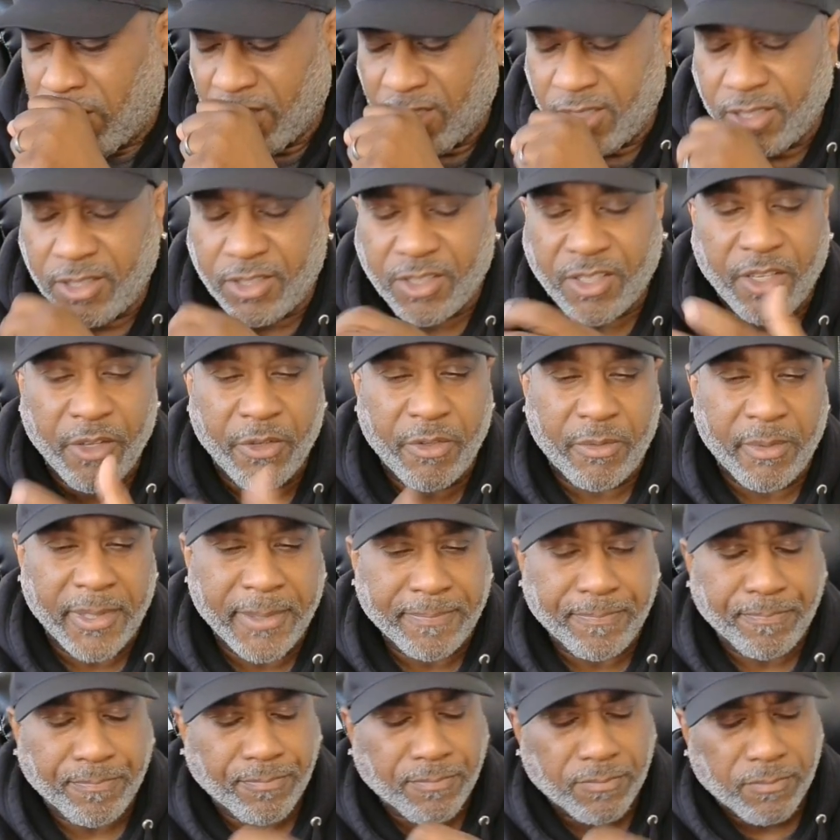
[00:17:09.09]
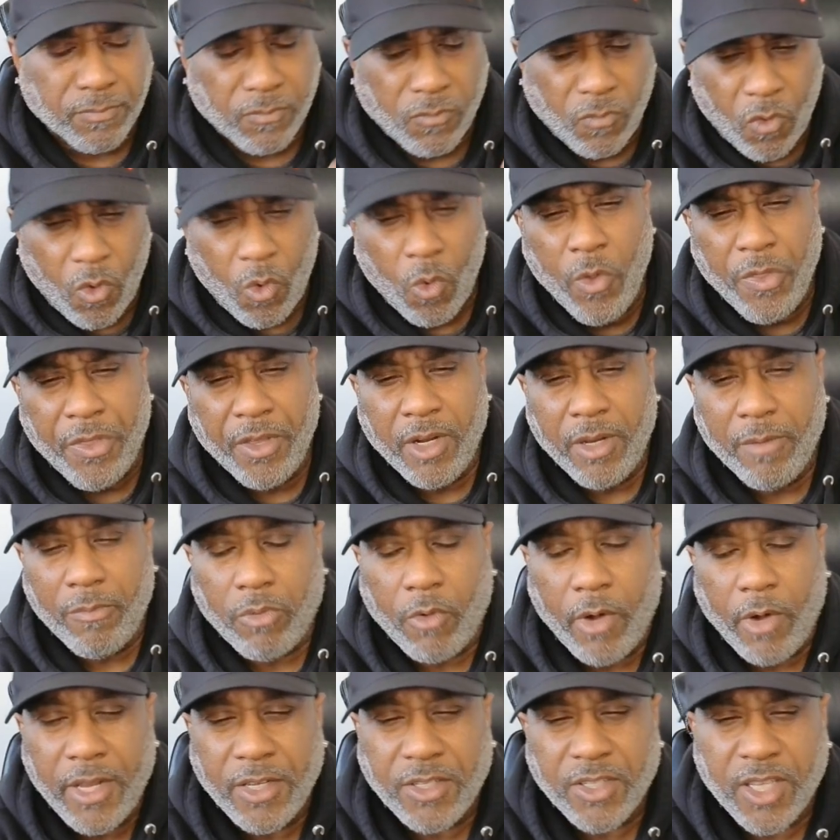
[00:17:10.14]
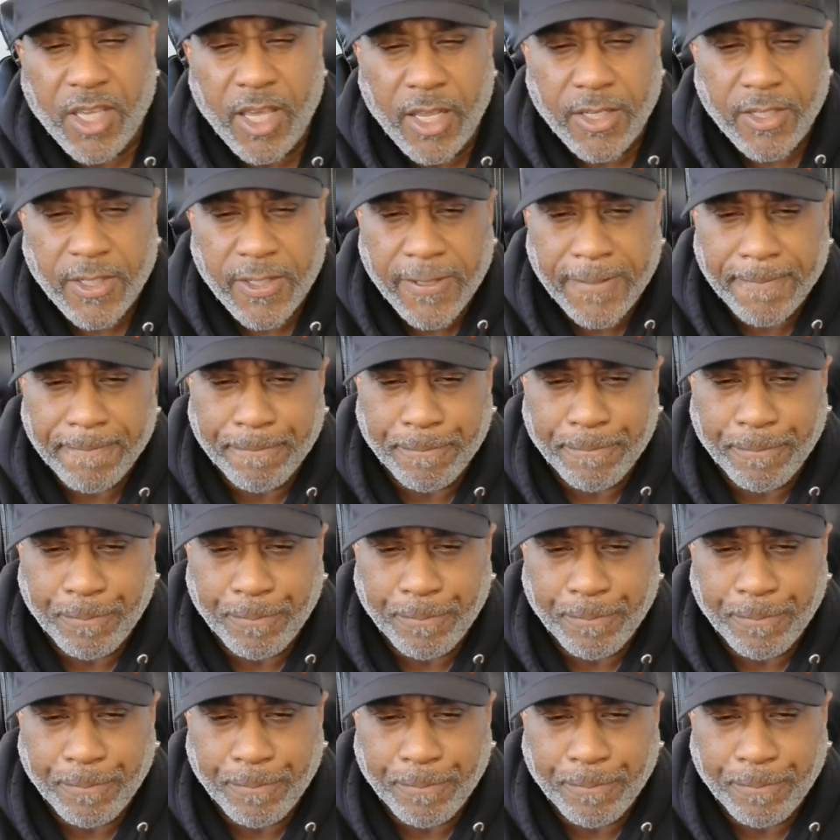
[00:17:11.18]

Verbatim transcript: Excuse me. With an embraced kiss.